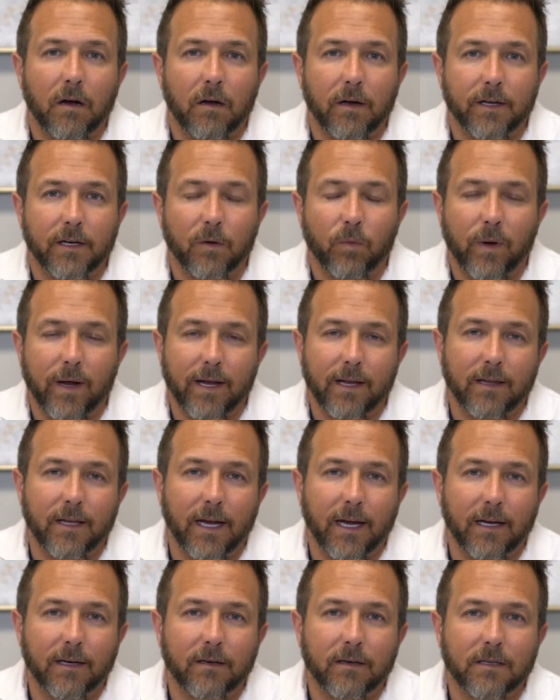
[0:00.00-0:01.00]
in a way
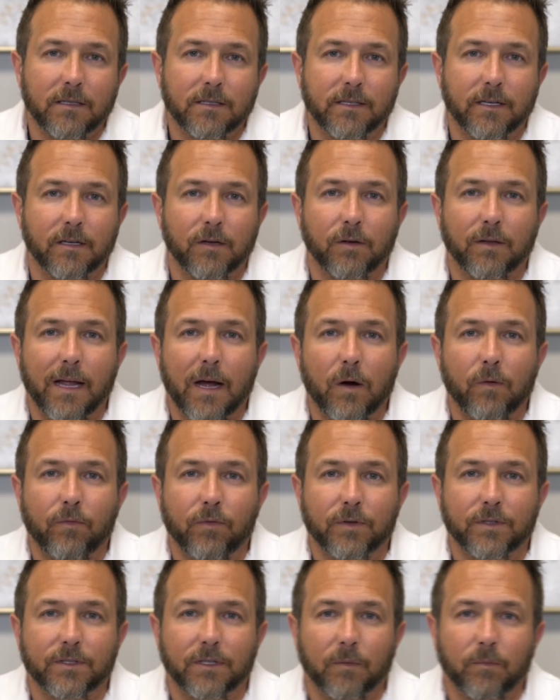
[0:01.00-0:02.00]
that is going to allow
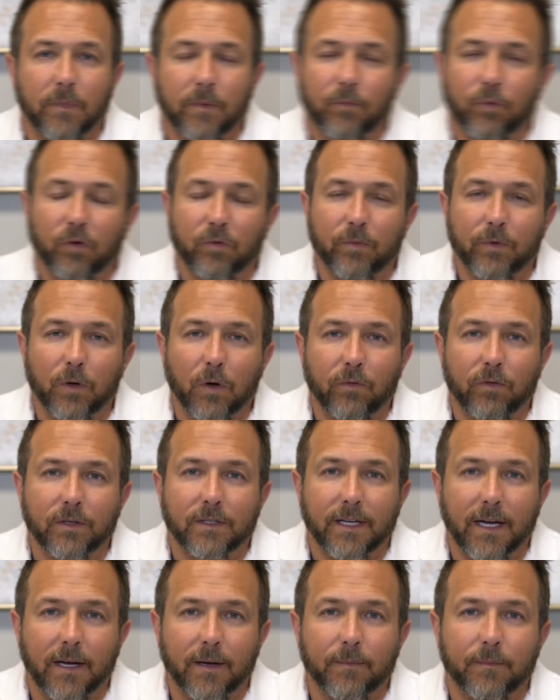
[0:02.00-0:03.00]
for some improvement over
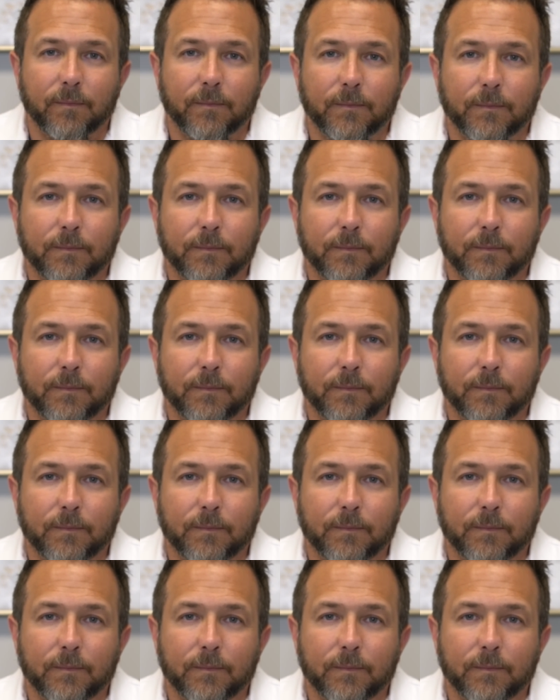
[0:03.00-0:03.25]
time.